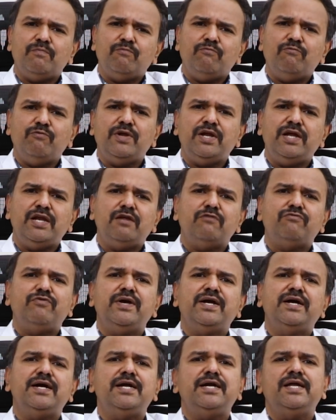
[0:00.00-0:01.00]
very
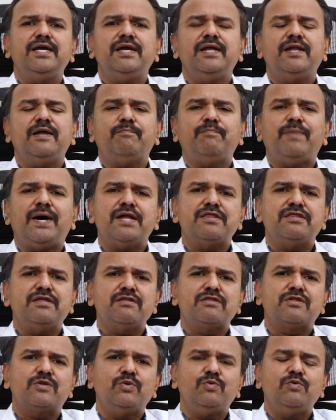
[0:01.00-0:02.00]
difficulty in
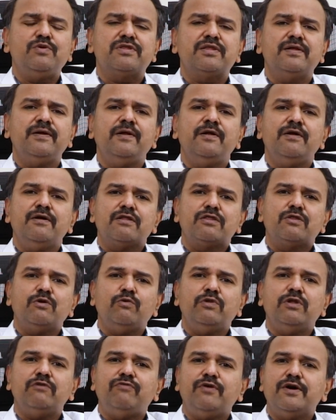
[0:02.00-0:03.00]
passing stools.
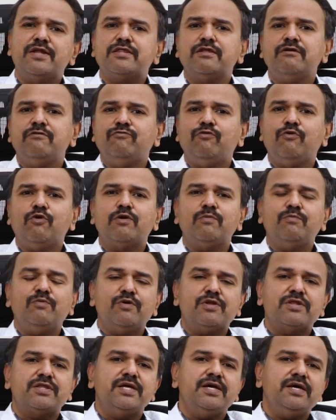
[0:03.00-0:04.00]
So the first and
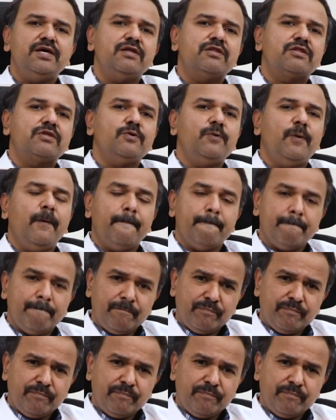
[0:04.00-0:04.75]
foremost thing is to